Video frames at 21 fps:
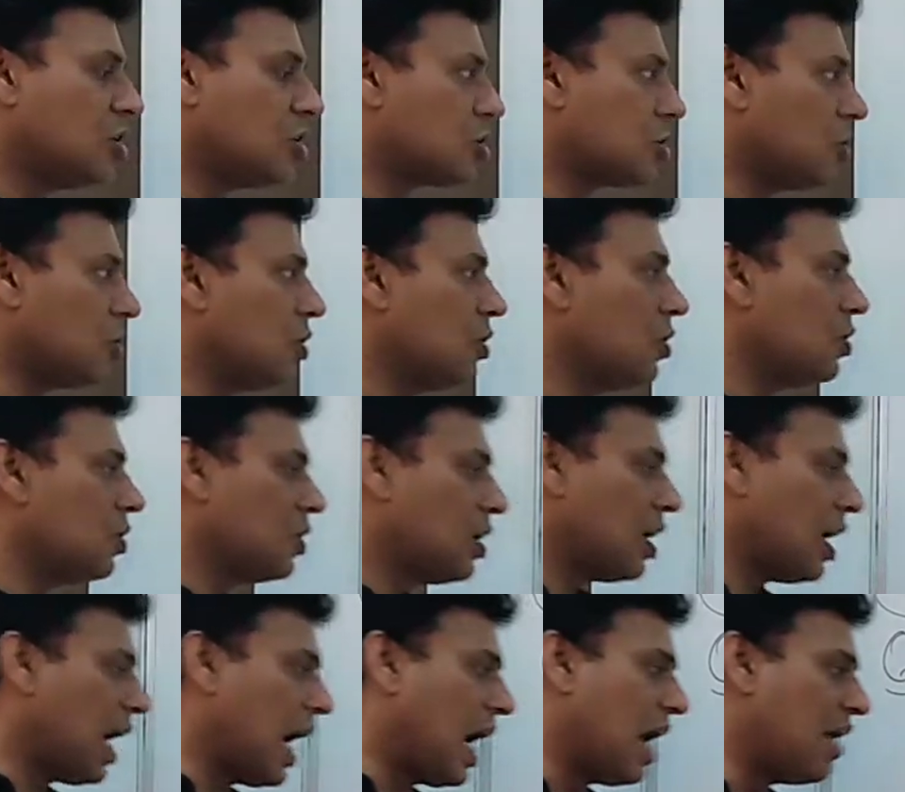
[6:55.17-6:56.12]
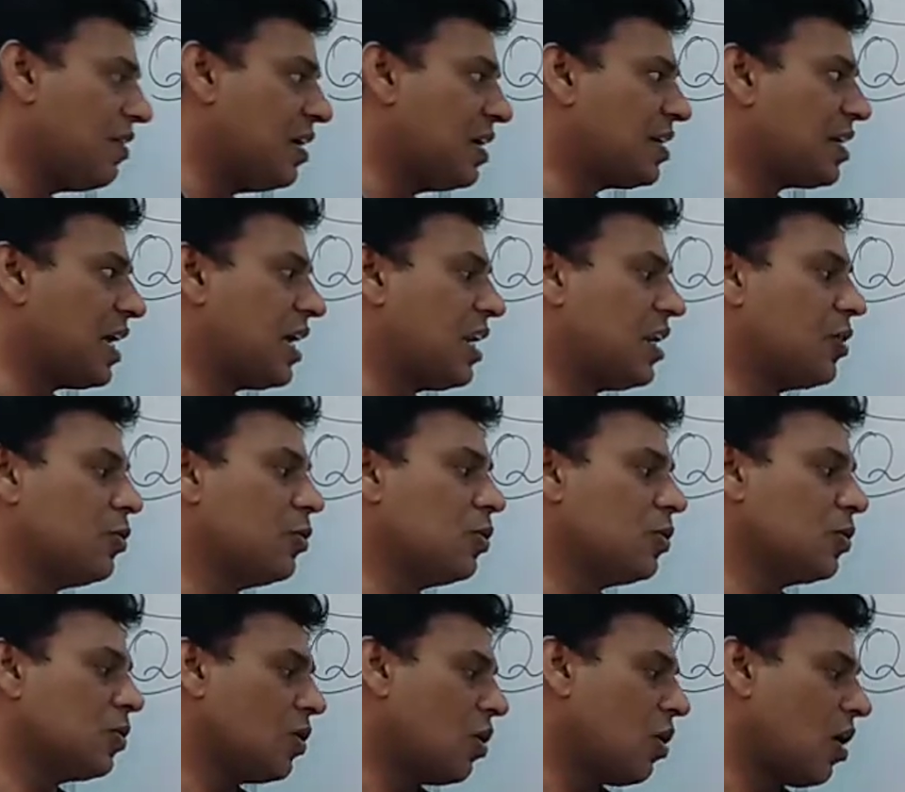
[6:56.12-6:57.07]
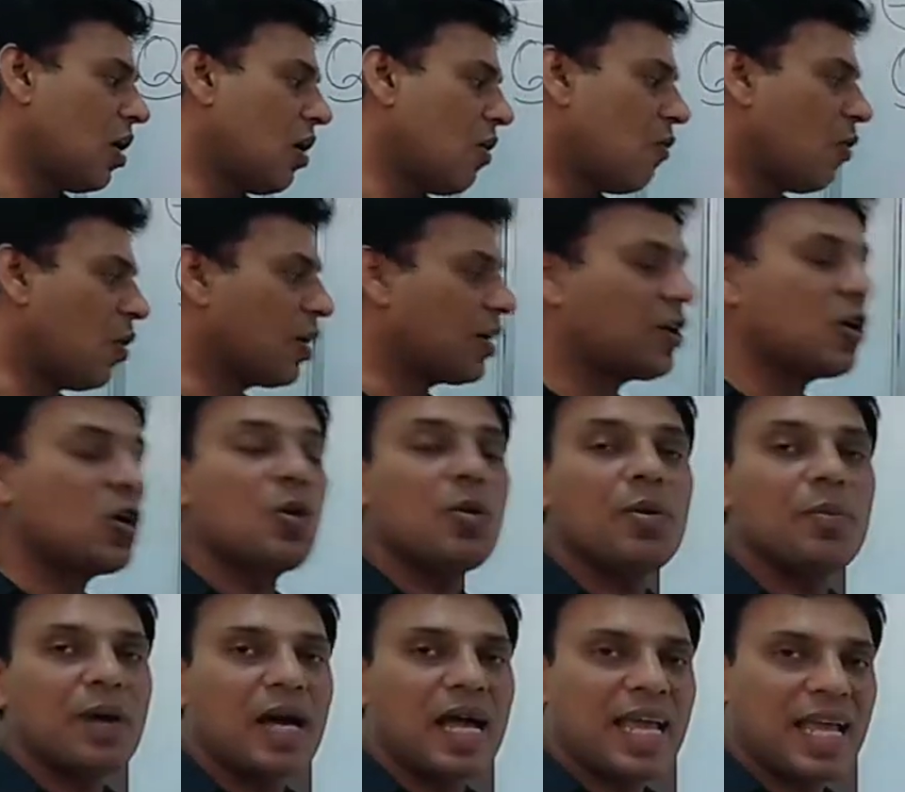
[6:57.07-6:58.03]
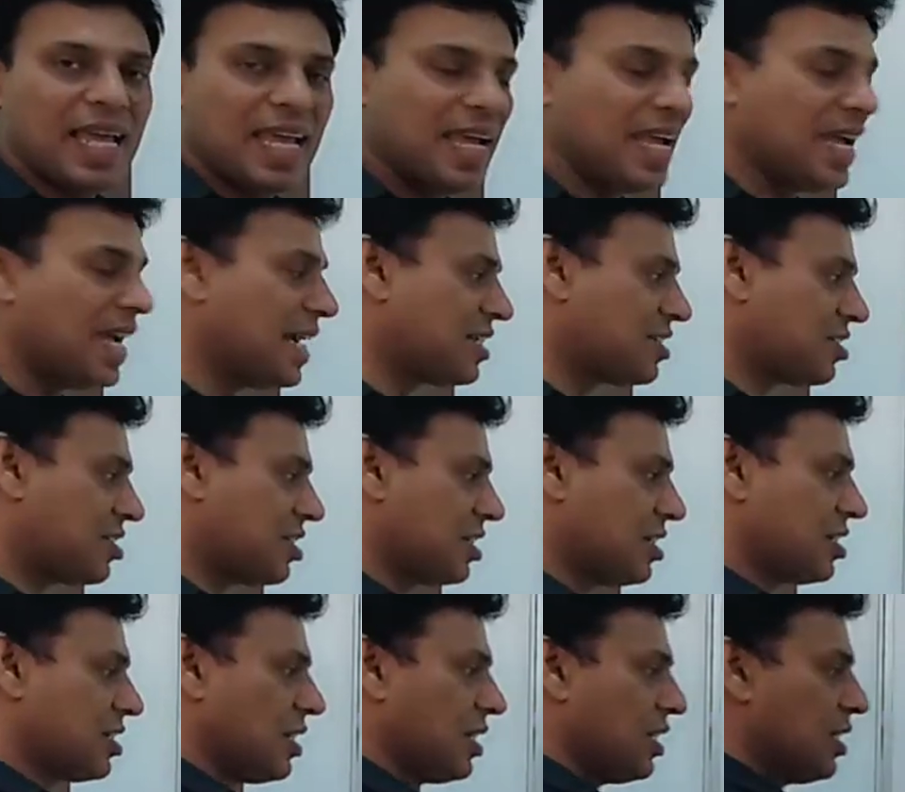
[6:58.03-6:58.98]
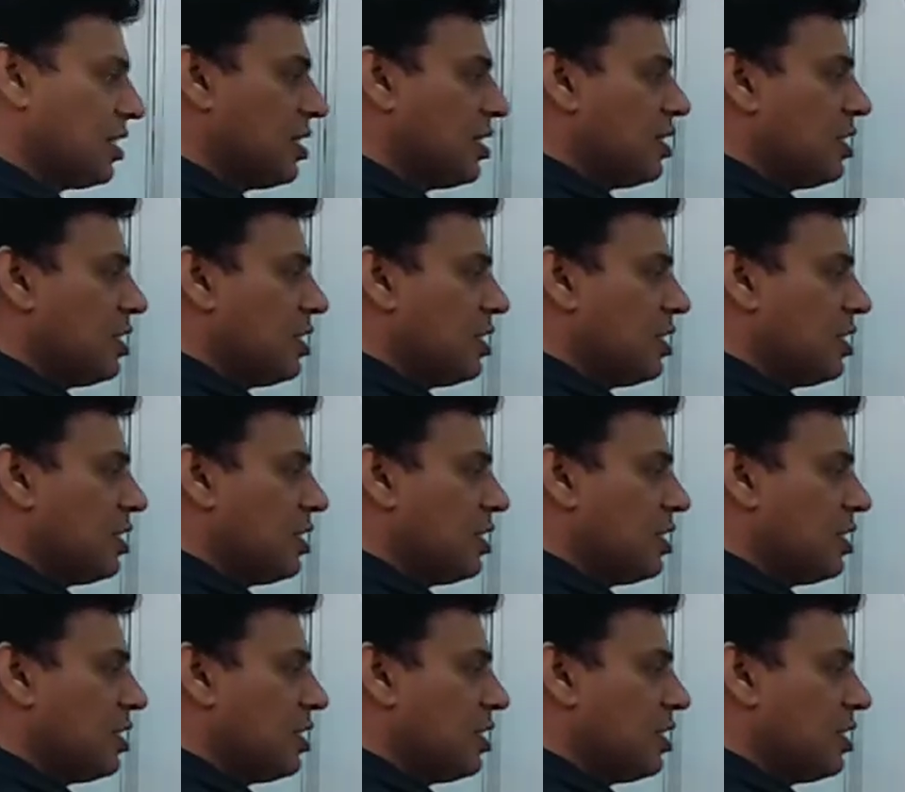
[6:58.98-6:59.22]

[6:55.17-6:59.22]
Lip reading: So I will tell you what do you mean by ASTC.